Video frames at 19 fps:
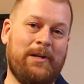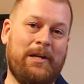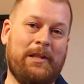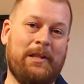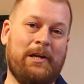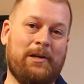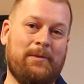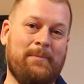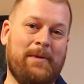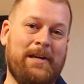rate
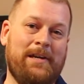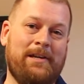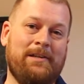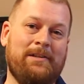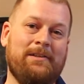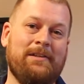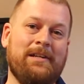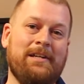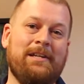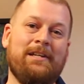like
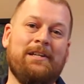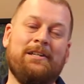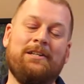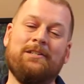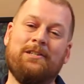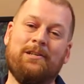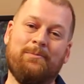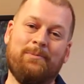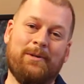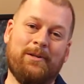Maine,
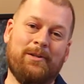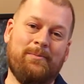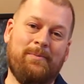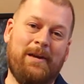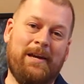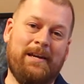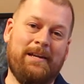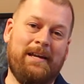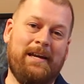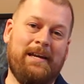you typically
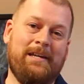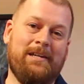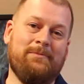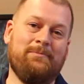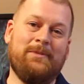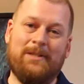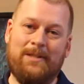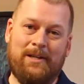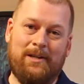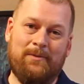paid
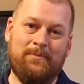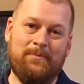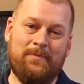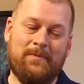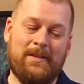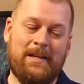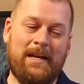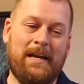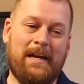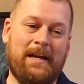AMT.
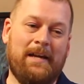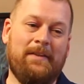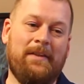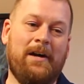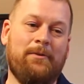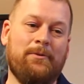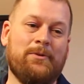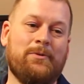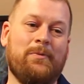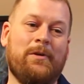And
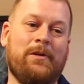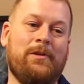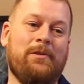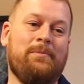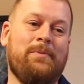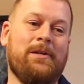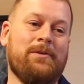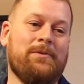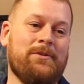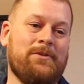that was one of the
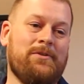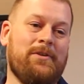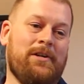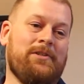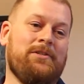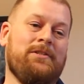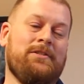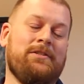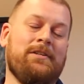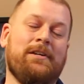big
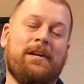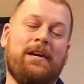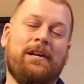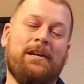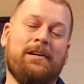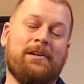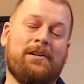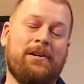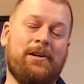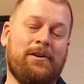restrictions on
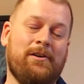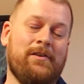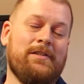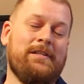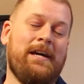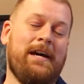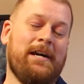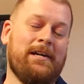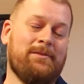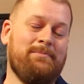getting a current
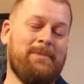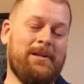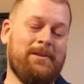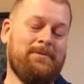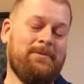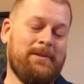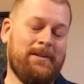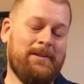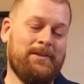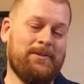tax
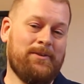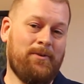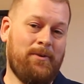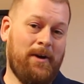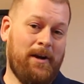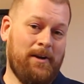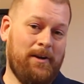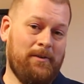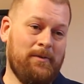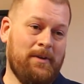benefit of this
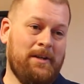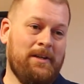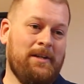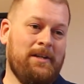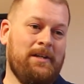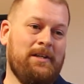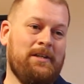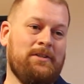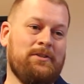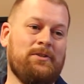credit.
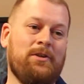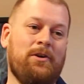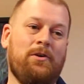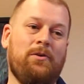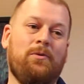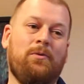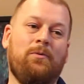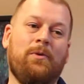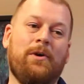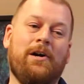
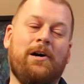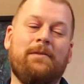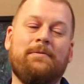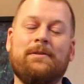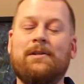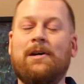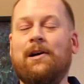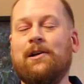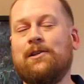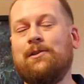So would often
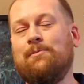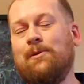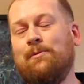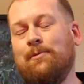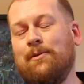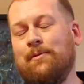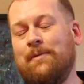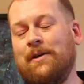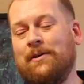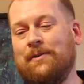talk to
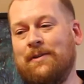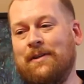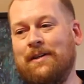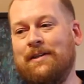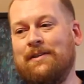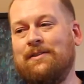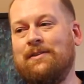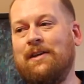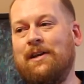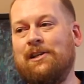people about
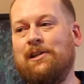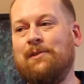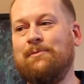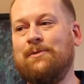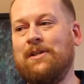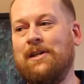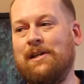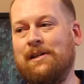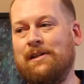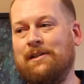this, end up
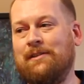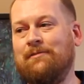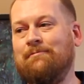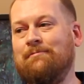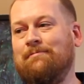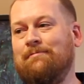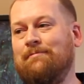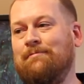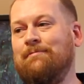saying,